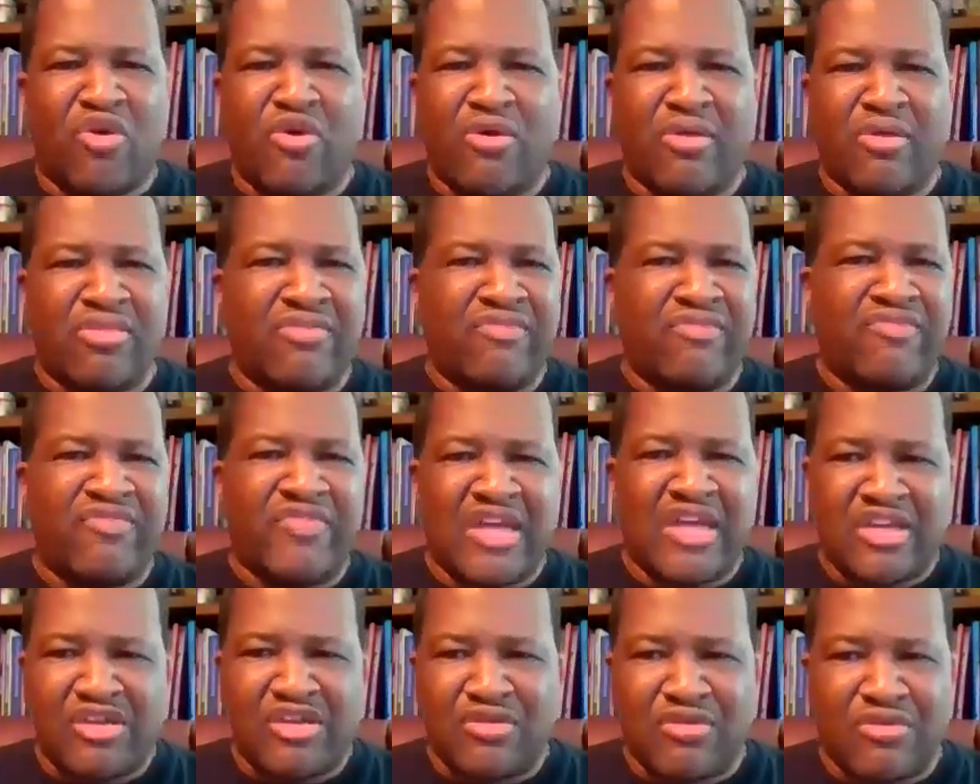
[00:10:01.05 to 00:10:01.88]
all the
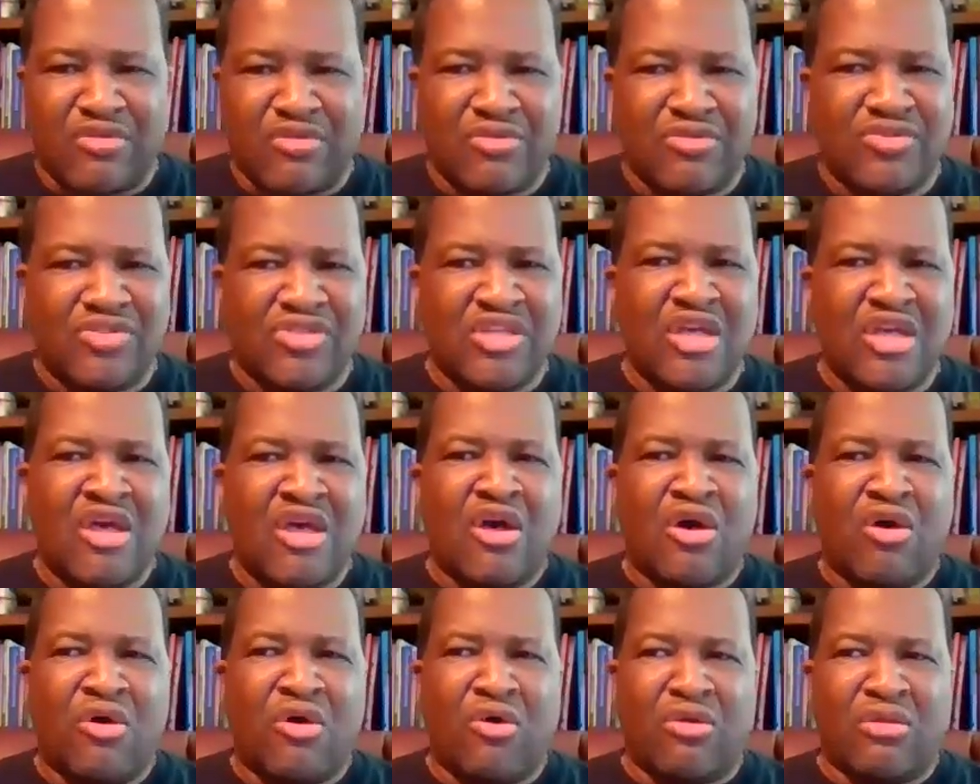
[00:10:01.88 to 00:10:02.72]
vendors,
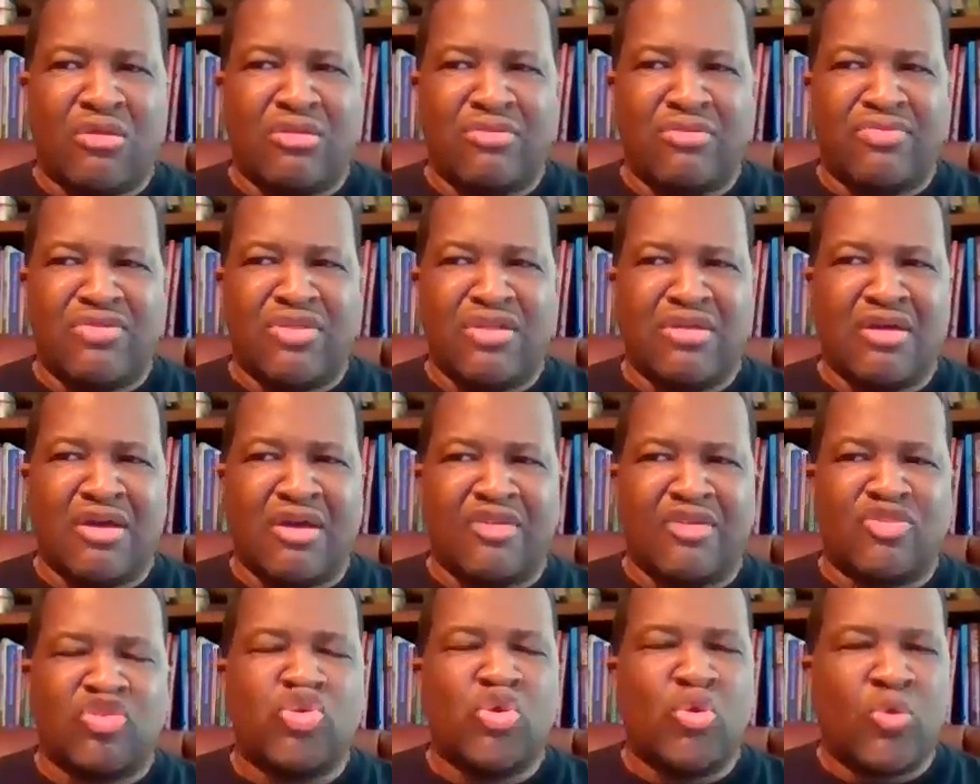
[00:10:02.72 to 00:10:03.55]
all of the
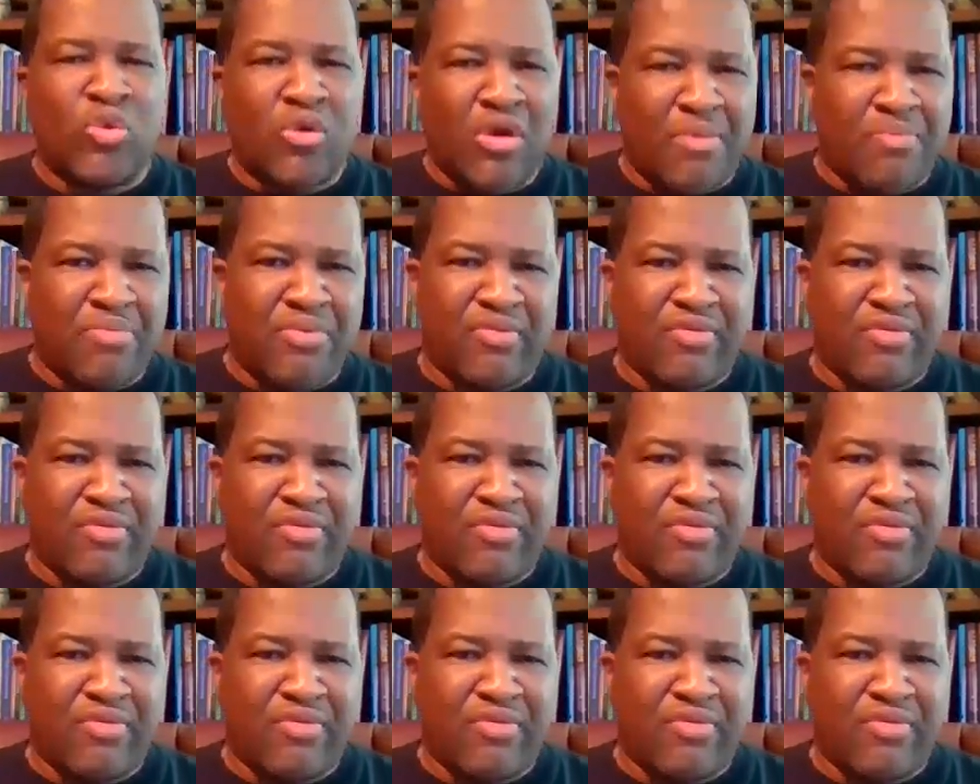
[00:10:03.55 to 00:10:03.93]
tour